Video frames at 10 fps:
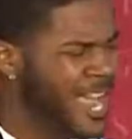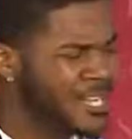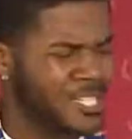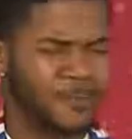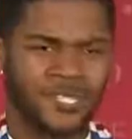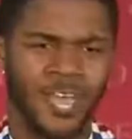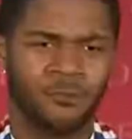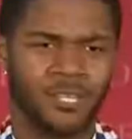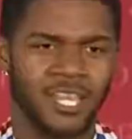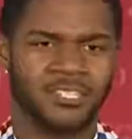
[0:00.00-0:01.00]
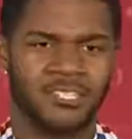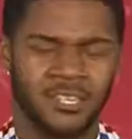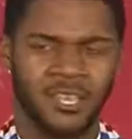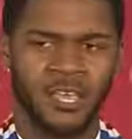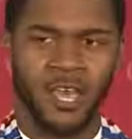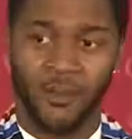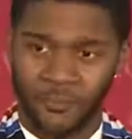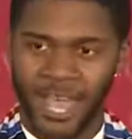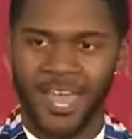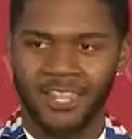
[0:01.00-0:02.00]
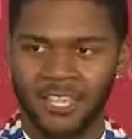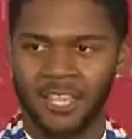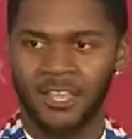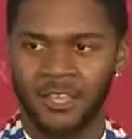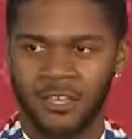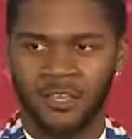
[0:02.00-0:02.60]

a heinous miscalculation of reality.